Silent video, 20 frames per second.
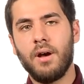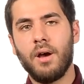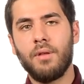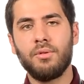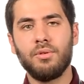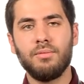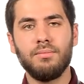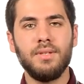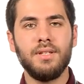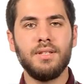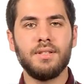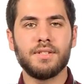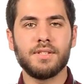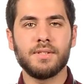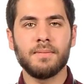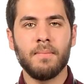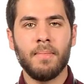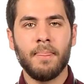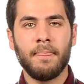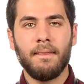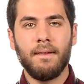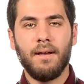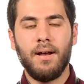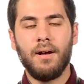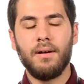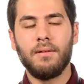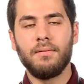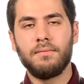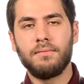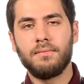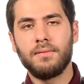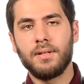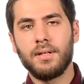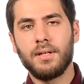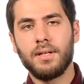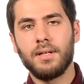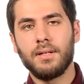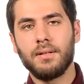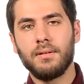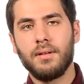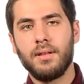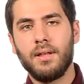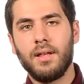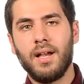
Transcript: other means of, uh,